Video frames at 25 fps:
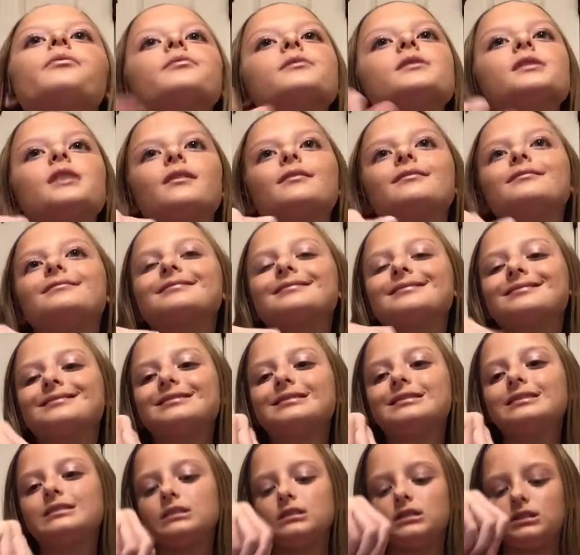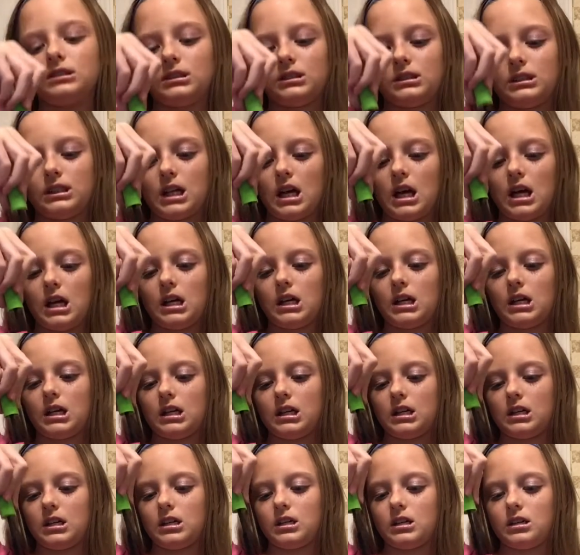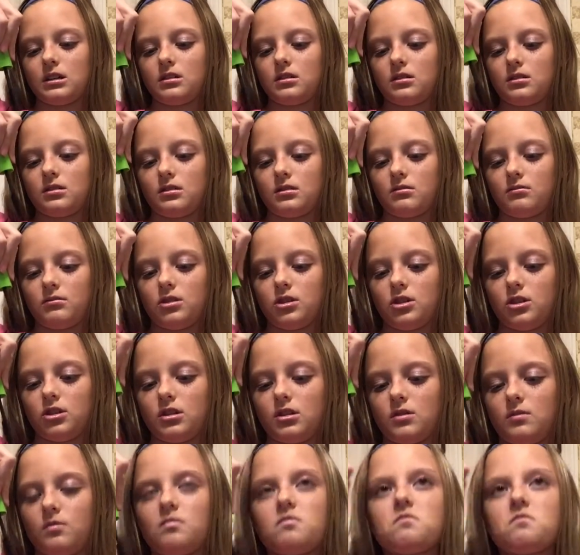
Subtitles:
So, yeah. Let me just.